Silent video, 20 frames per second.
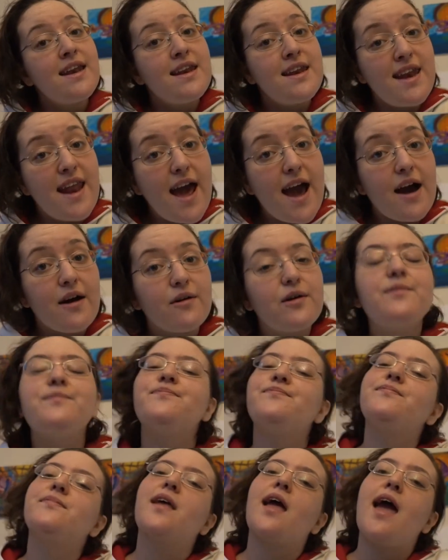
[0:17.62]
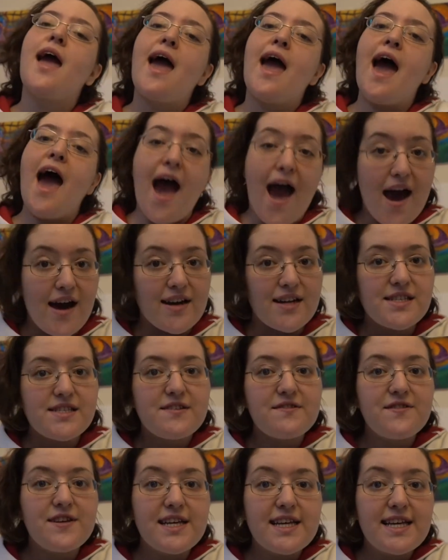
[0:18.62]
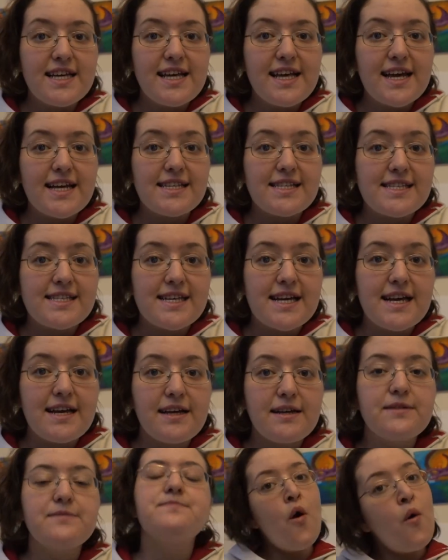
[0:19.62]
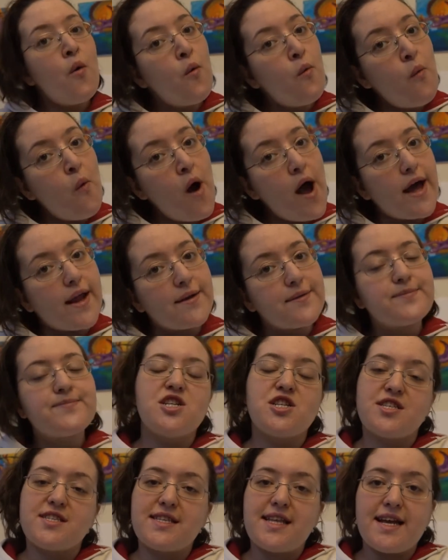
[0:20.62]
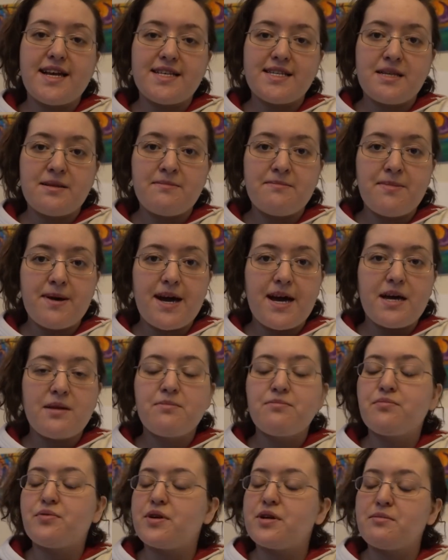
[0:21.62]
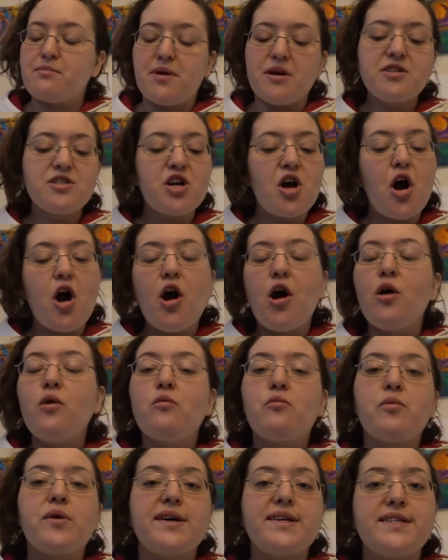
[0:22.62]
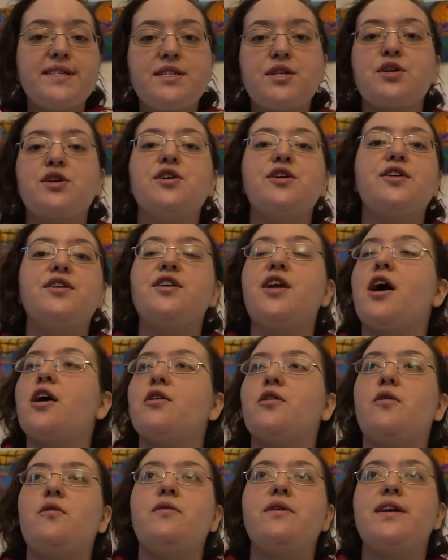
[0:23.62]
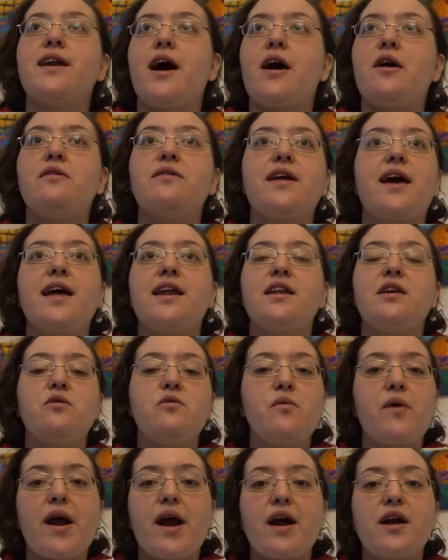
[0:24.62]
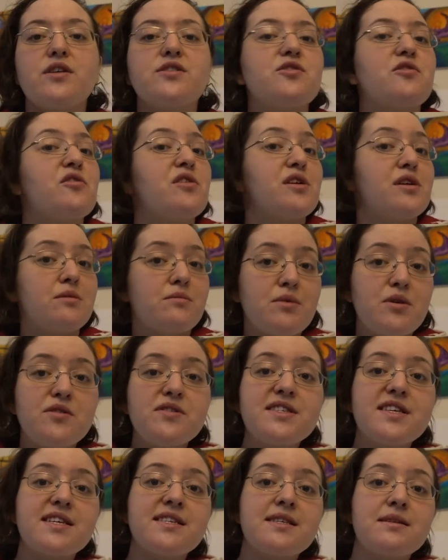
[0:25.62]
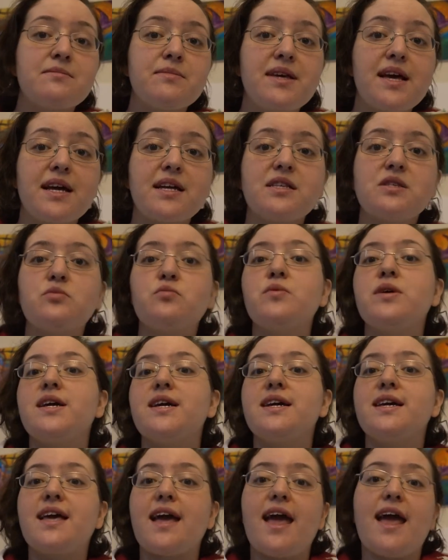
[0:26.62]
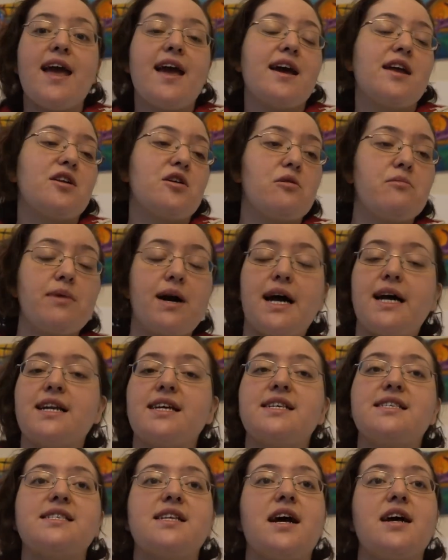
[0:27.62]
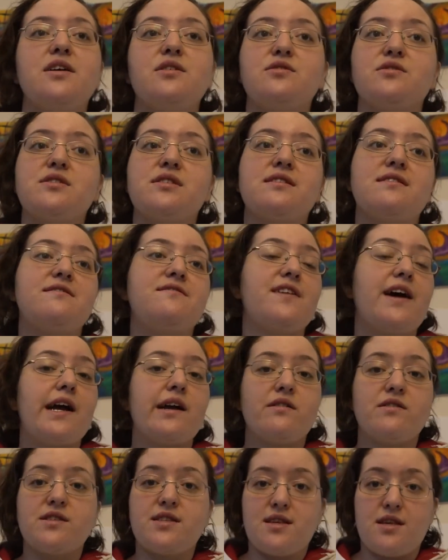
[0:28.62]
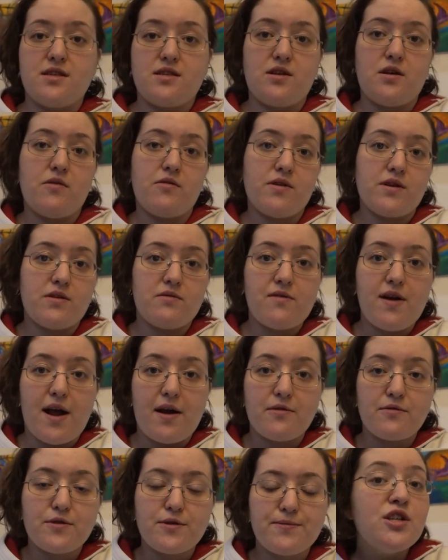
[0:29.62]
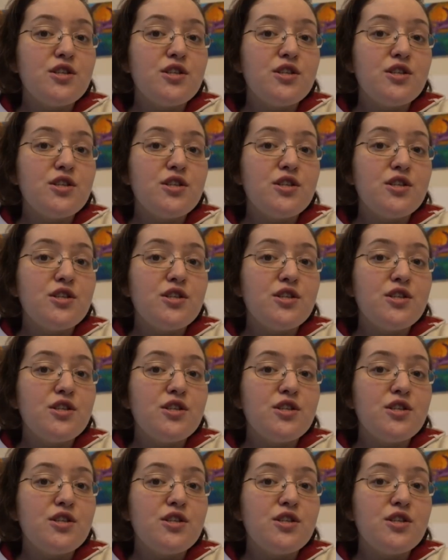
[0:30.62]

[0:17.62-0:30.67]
Now, how does a vegan get sick? One, she stays in bed pretty much all winter, not going out anywhere, so her immune system gets weak and her body's not used to the viruses going around.